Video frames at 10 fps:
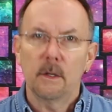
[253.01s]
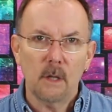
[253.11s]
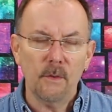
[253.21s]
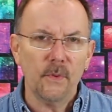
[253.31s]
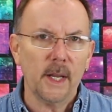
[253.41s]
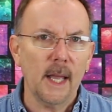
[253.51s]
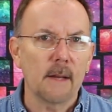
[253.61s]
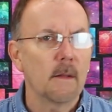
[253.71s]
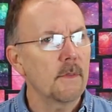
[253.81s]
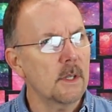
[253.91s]
Don't
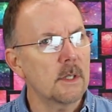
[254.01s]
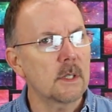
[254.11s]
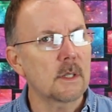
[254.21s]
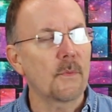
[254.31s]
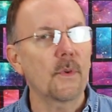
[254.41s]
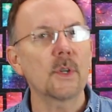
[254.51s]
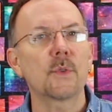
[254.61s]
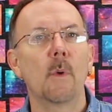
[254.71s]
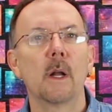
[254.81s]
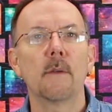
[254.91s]
forget, this is just the
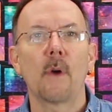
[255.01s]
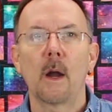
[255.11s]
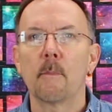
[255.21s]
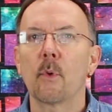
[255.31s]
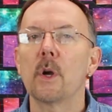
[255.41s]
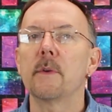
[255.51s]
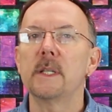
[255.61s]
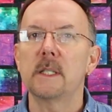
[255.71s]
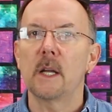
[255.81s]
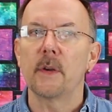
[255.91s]
first one of our
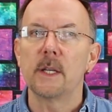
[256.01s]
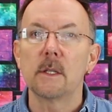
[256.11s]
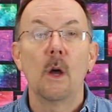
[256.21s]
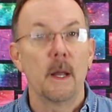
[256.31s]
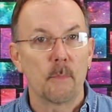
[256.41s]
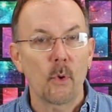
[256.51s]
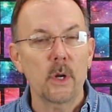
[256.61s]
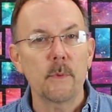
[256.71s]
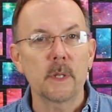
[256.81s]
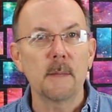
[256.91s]
embroidery series,
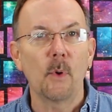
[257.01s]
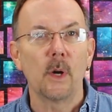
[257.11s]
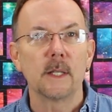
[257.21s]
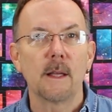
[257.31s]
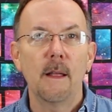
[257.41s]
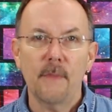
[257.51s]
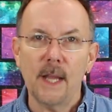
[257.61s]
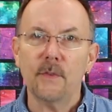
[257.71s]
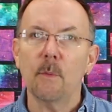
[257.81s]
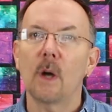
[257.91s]
Embroidery with the Boys.
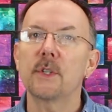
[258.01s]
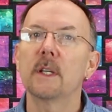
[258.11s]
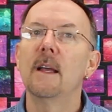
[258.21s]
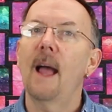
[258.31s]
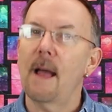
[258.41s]
Thanks for watching.